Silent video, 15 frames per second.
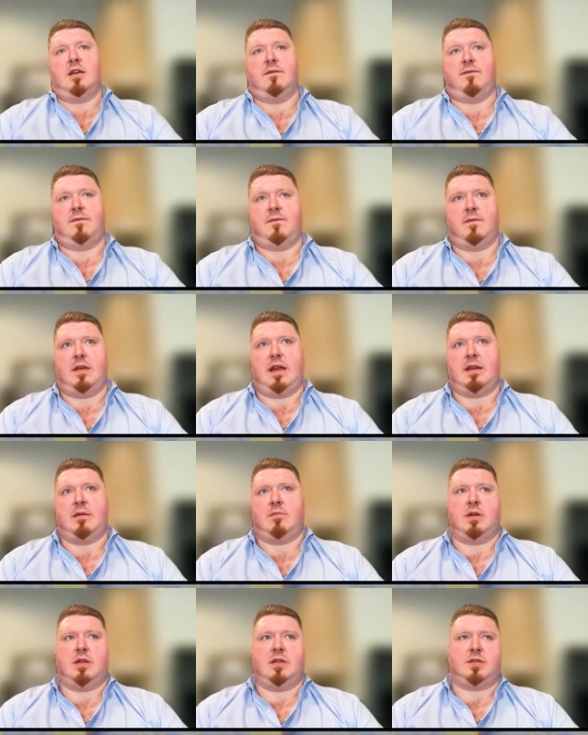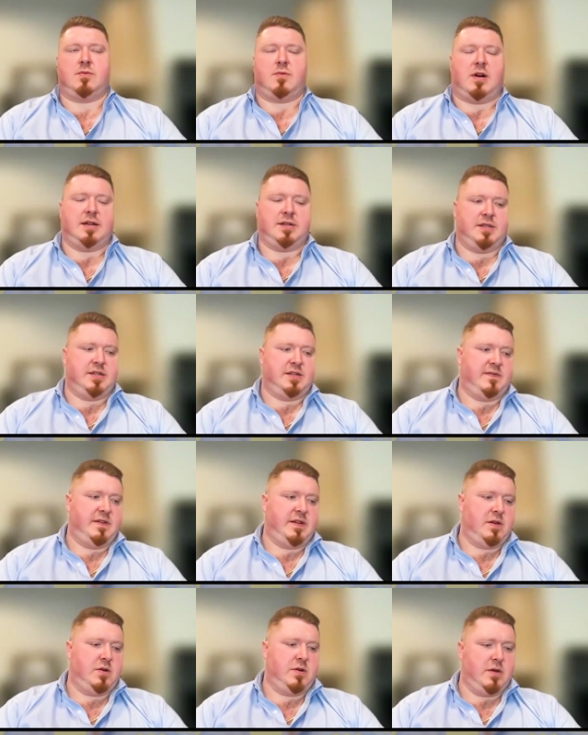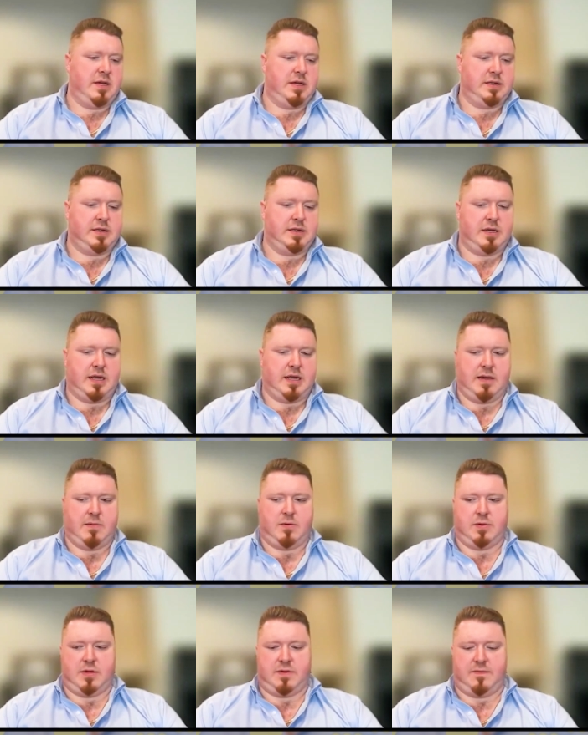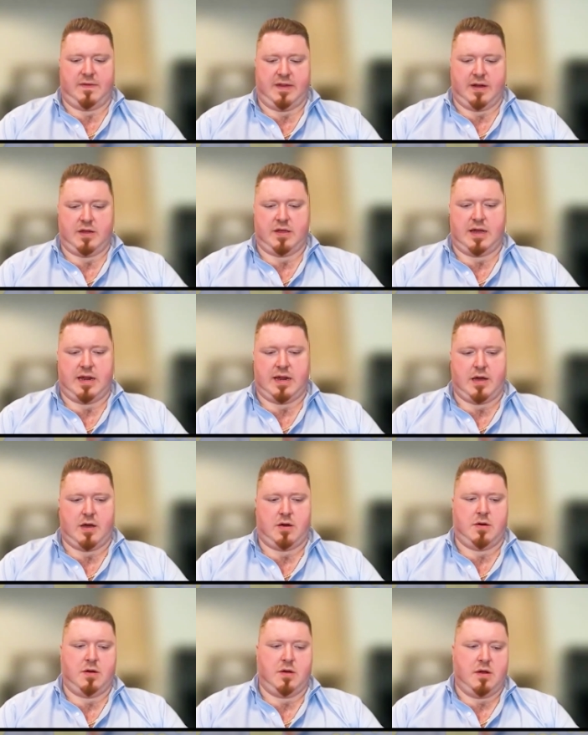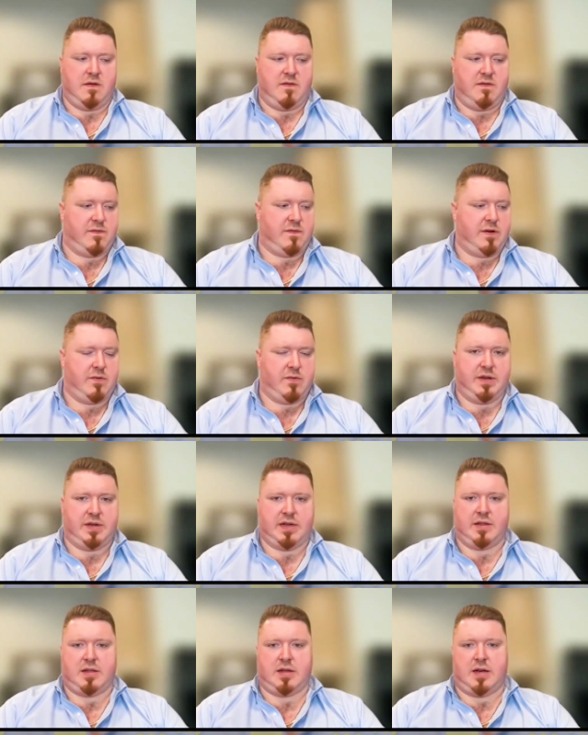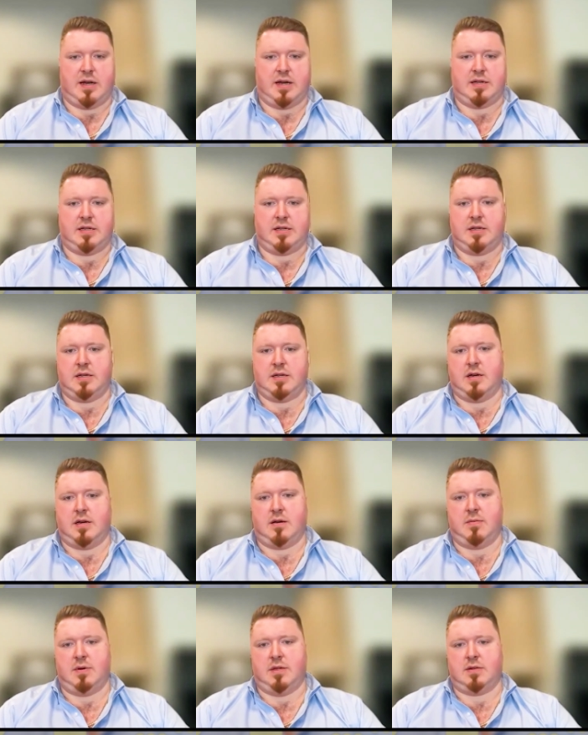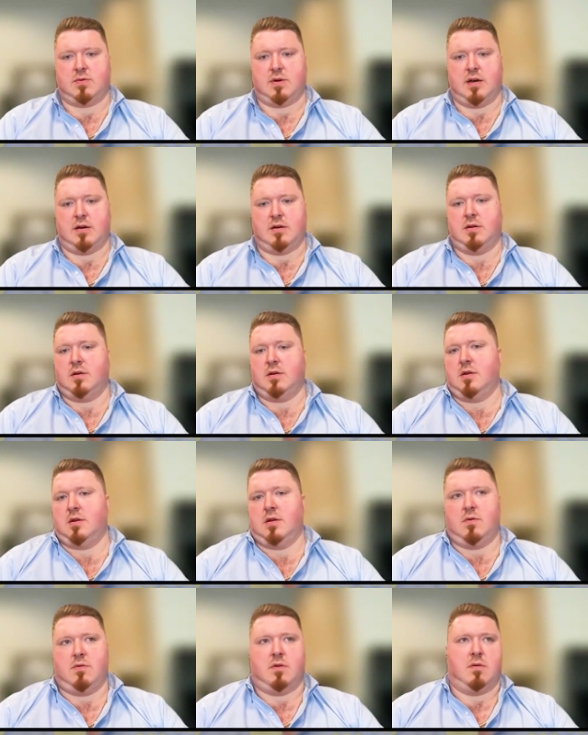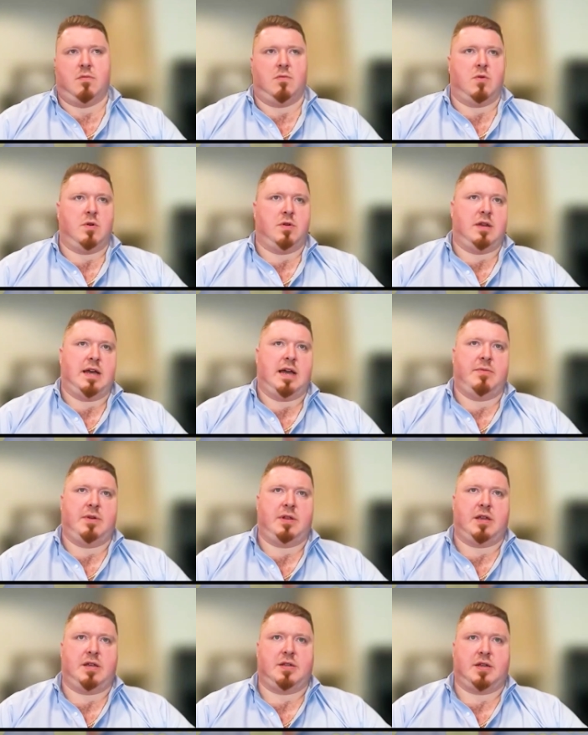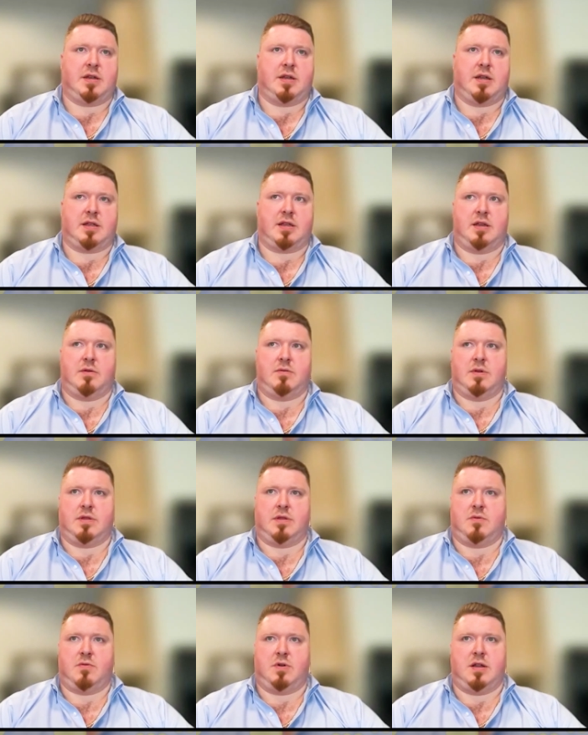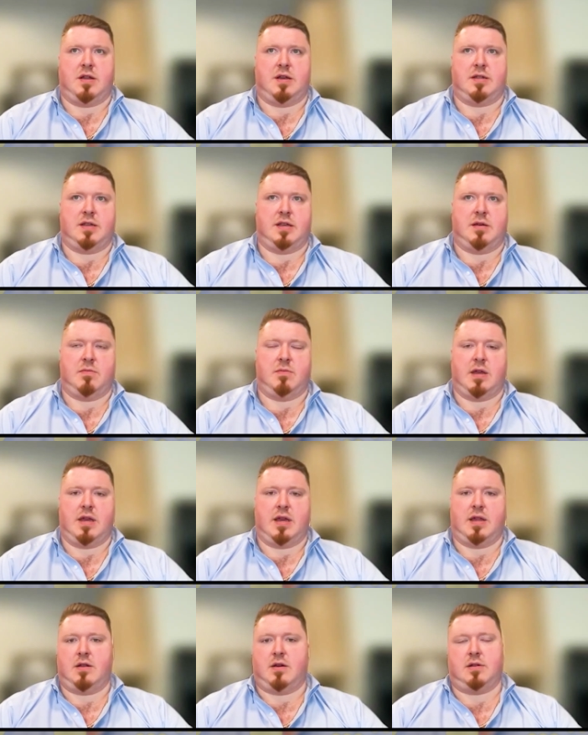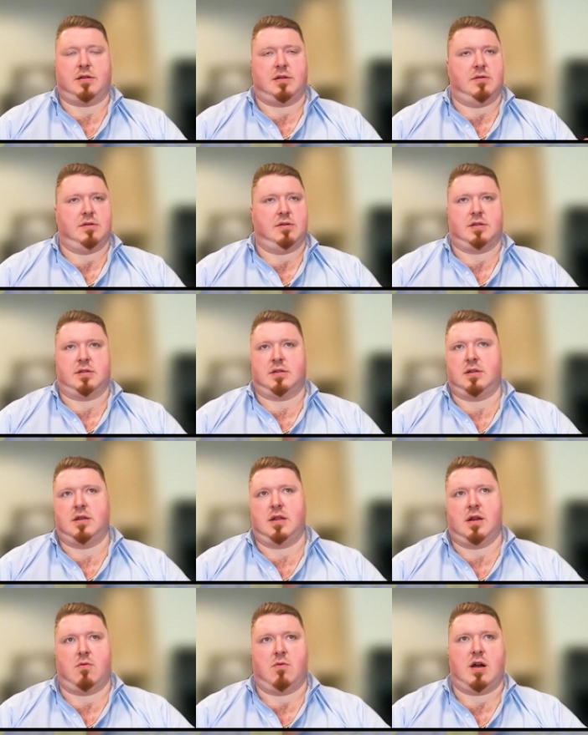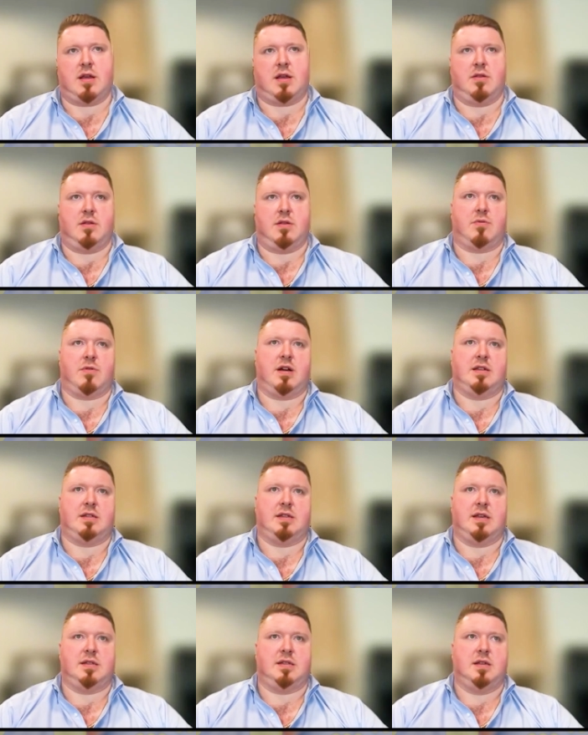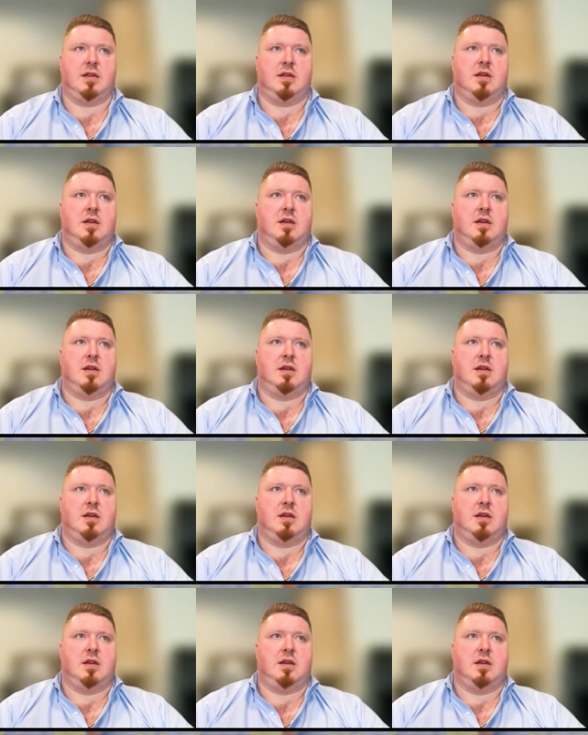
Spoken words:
If anybody that's watching this video isn't able to figure that out, feel free to reach out to us as well. We're more than happy to get you connected with the Whatnot team, and also just, walk you through the process.